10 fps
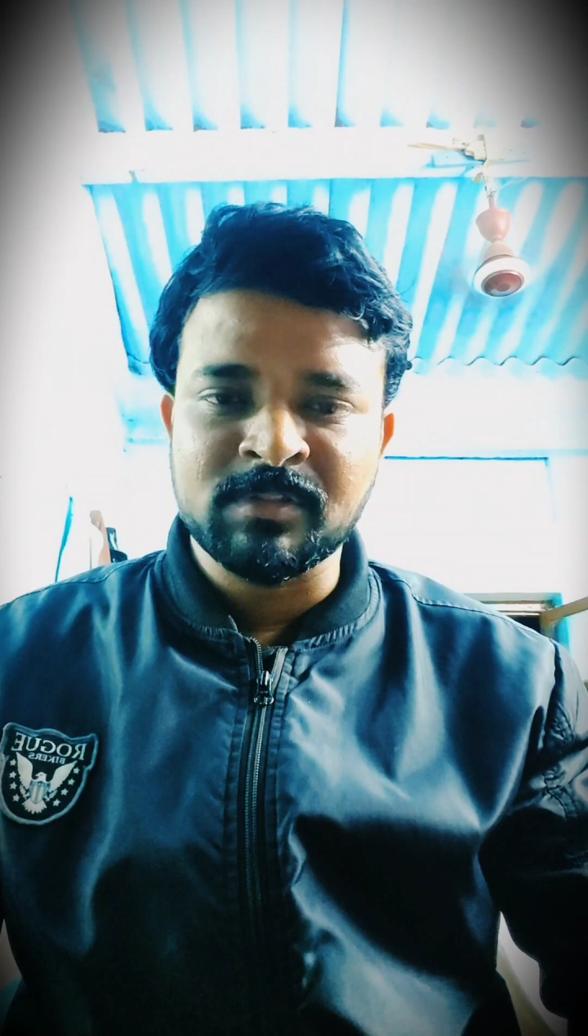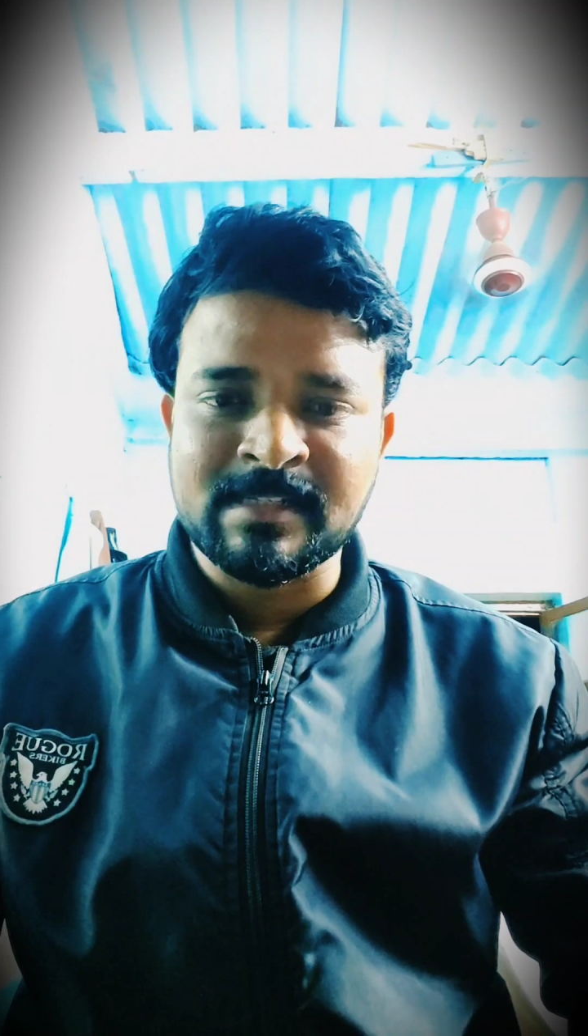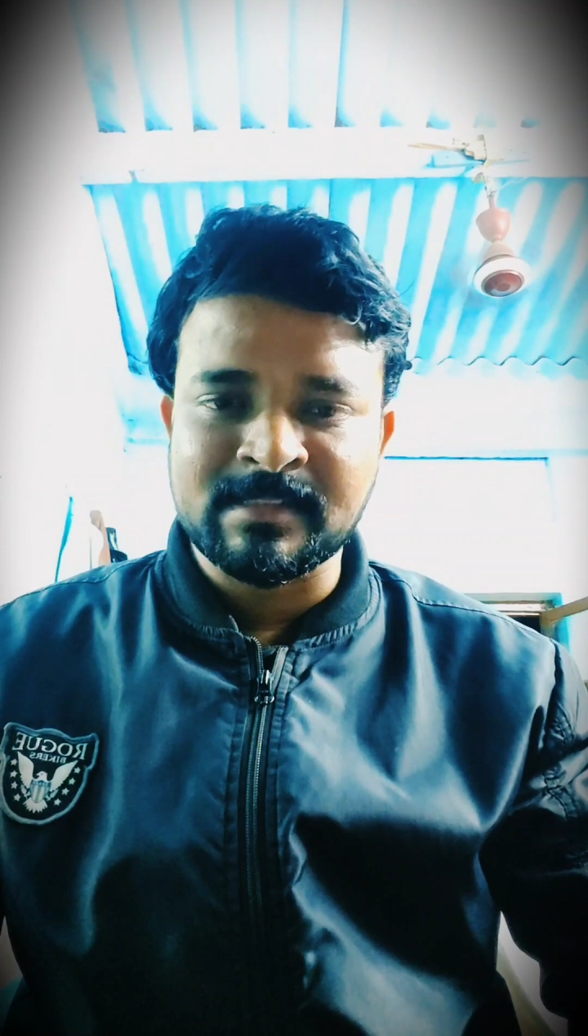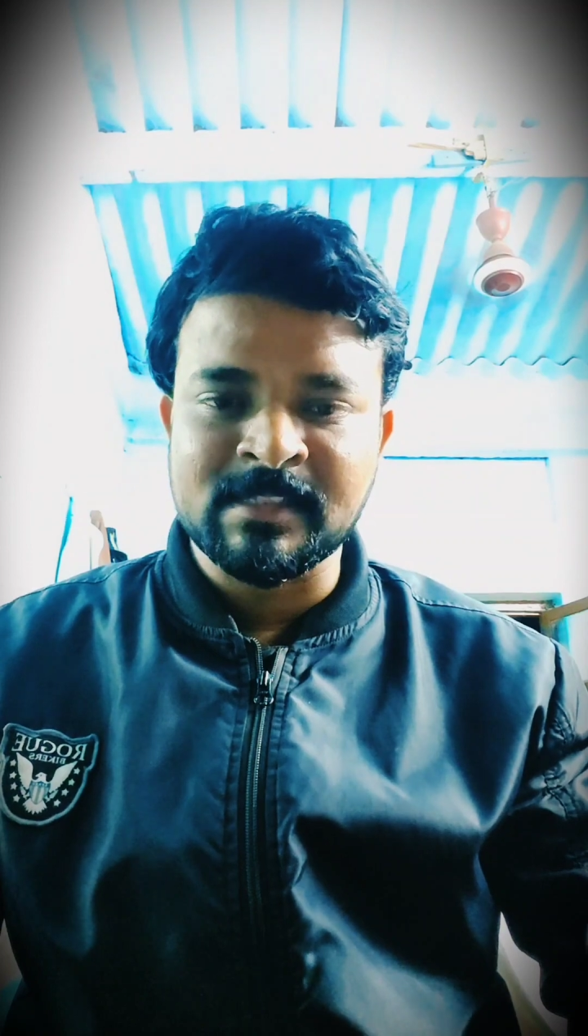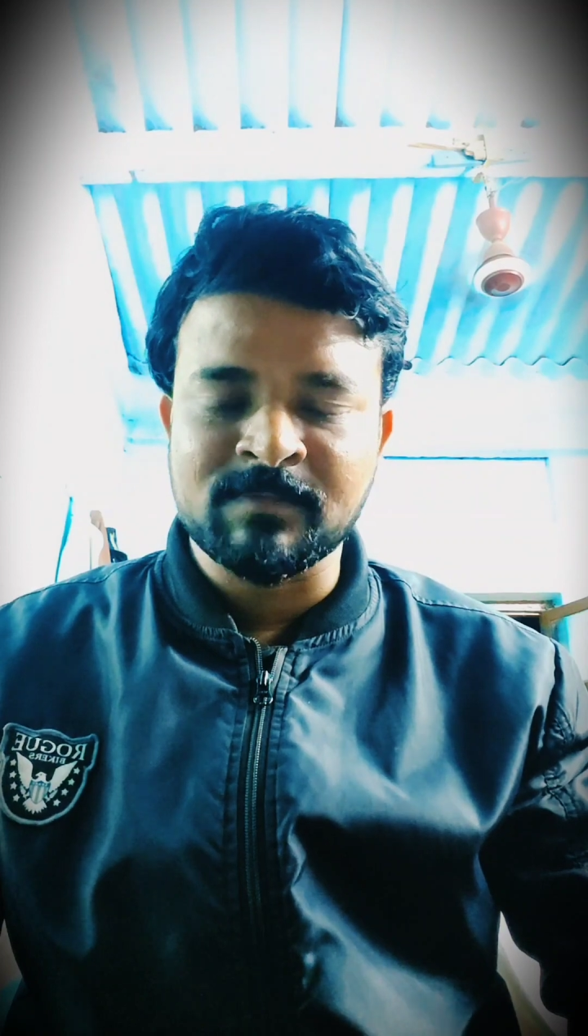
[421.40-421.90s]
you
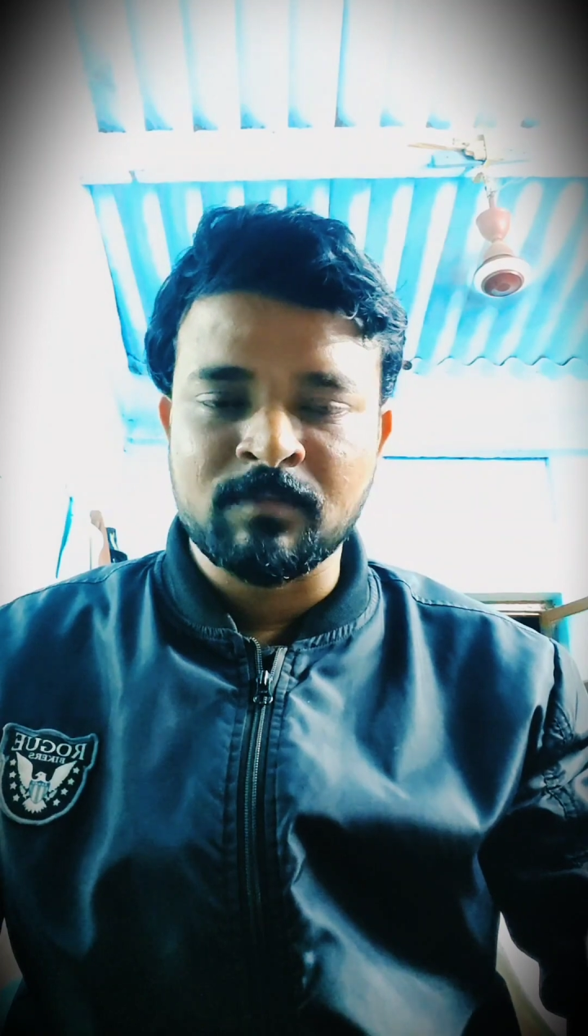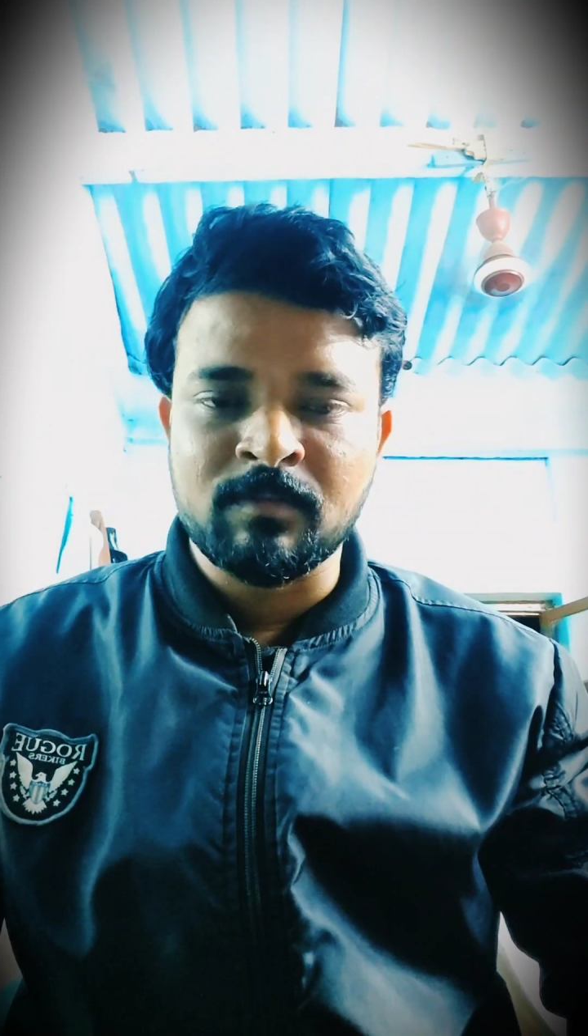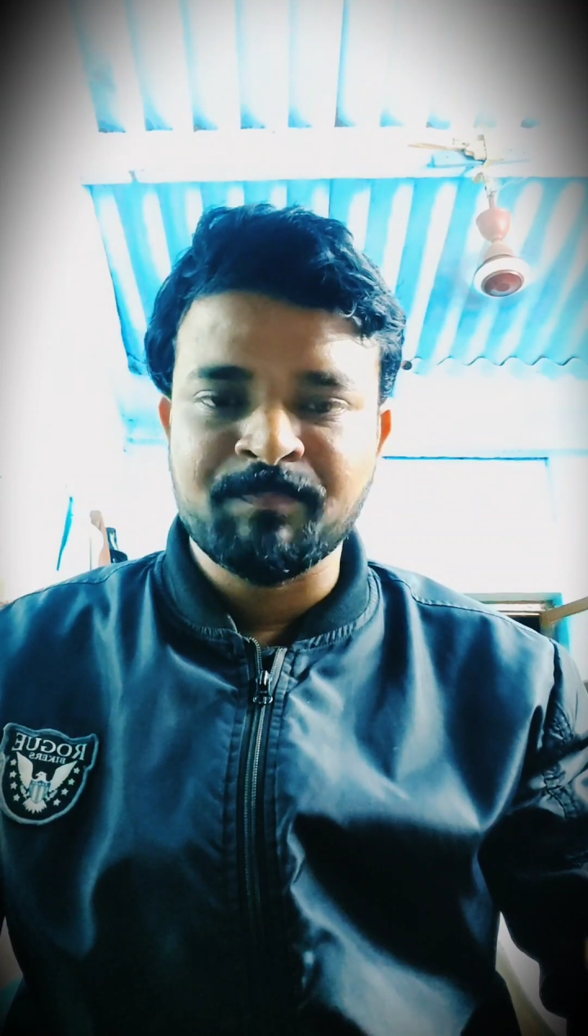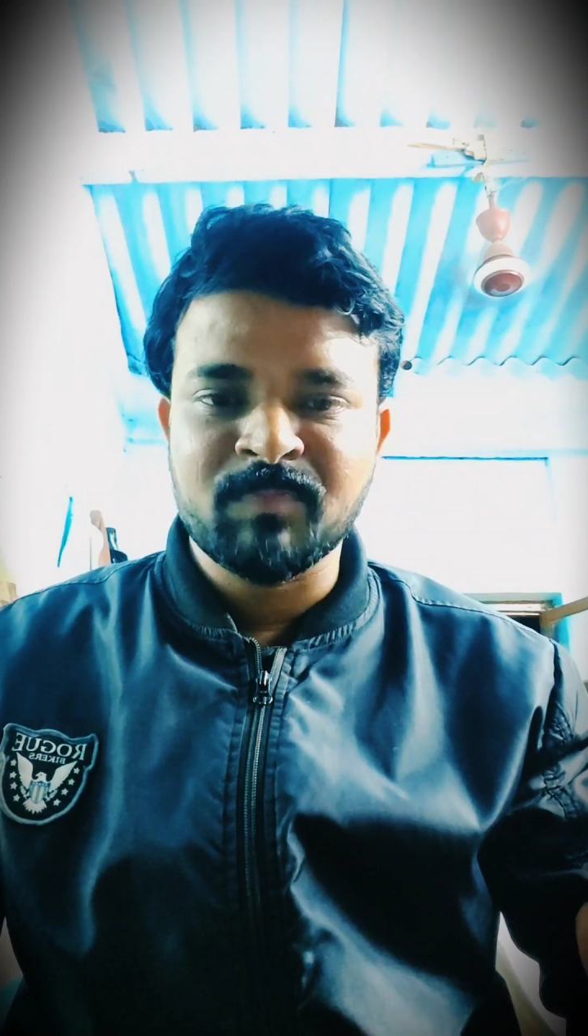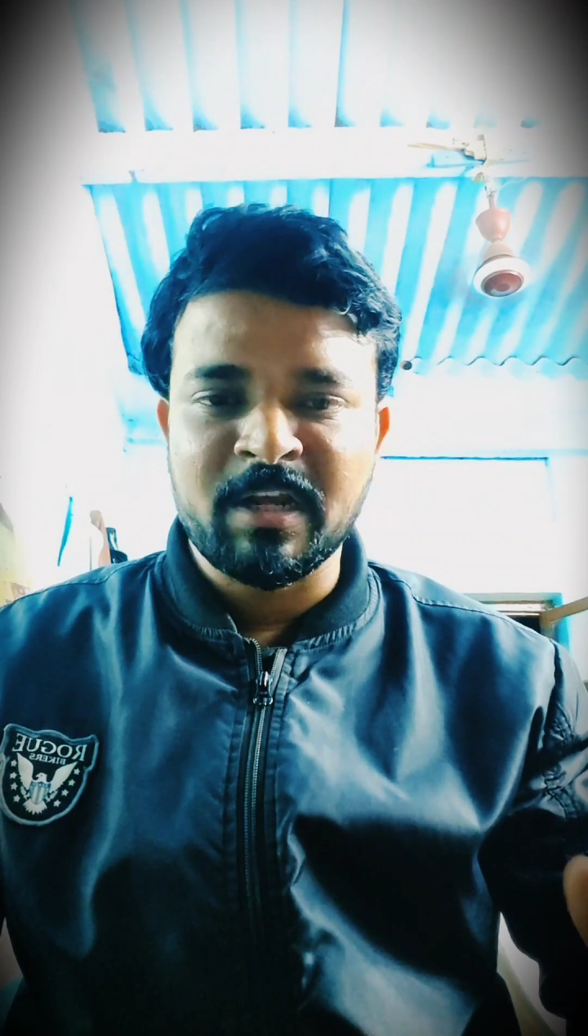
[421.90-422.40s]
successful
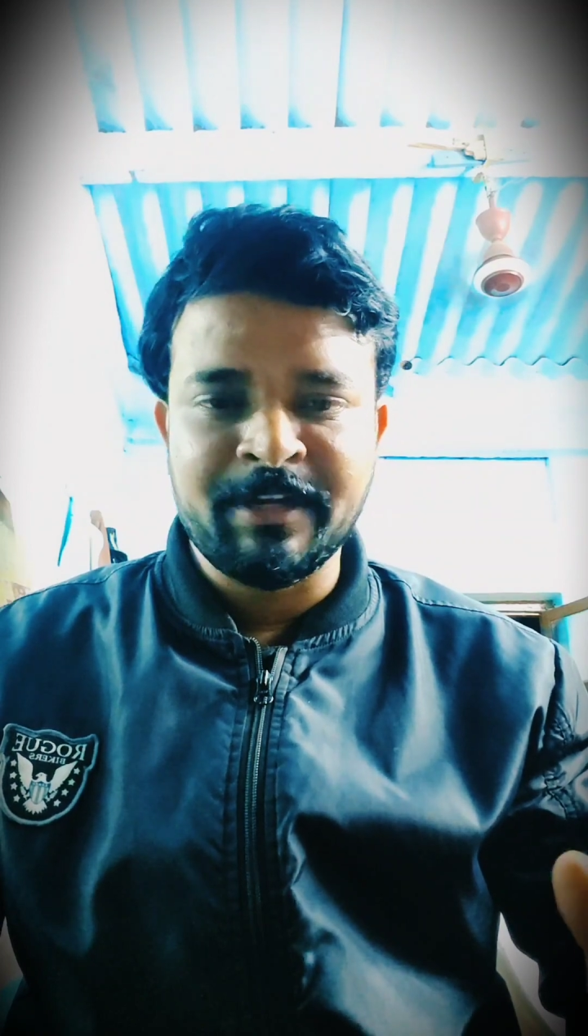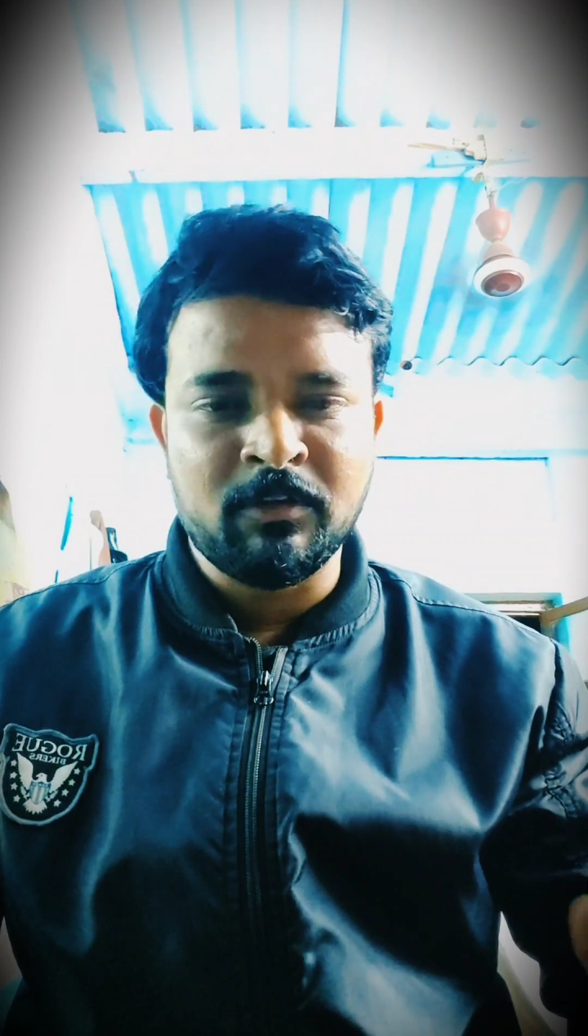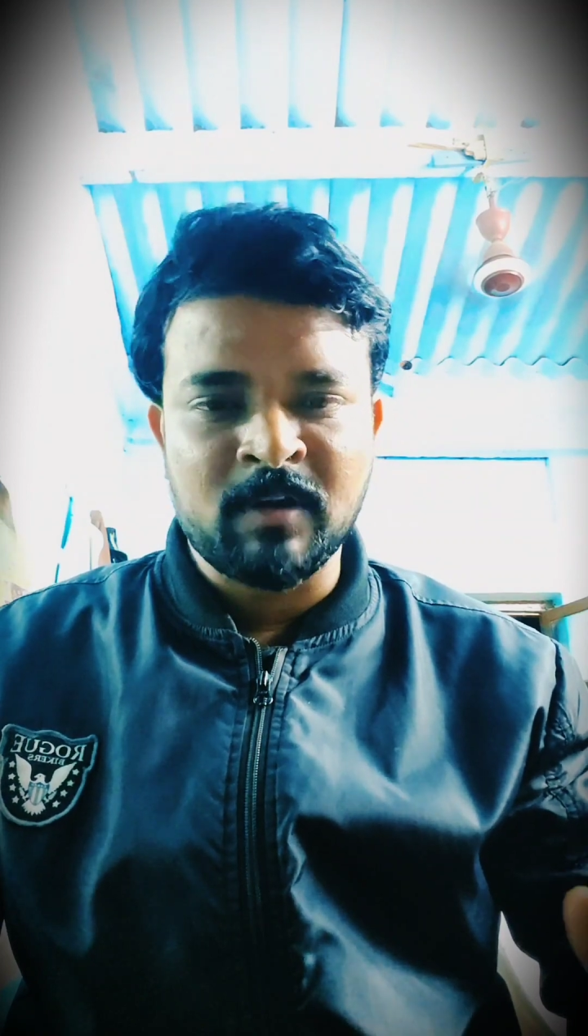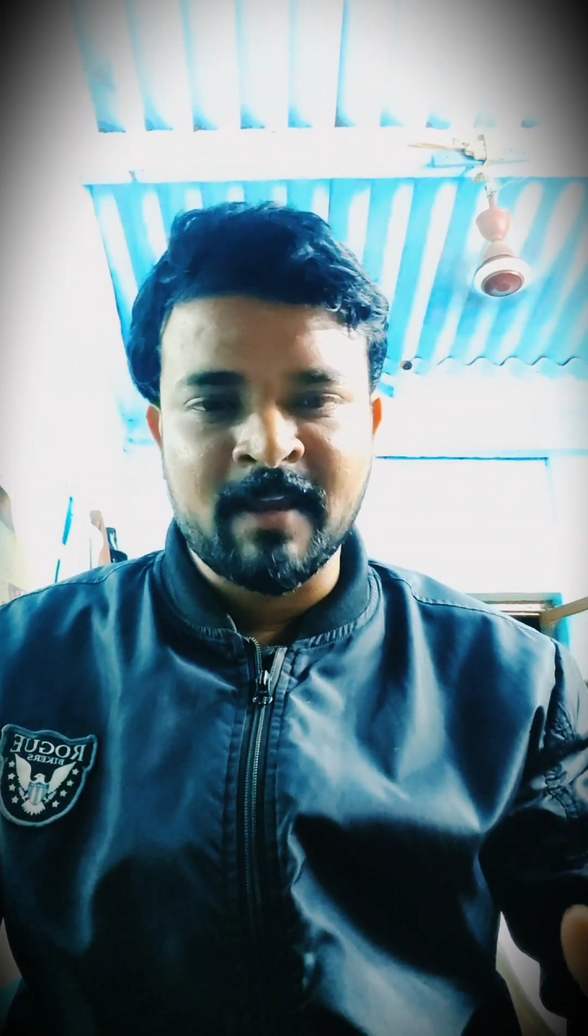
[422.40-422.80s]
in your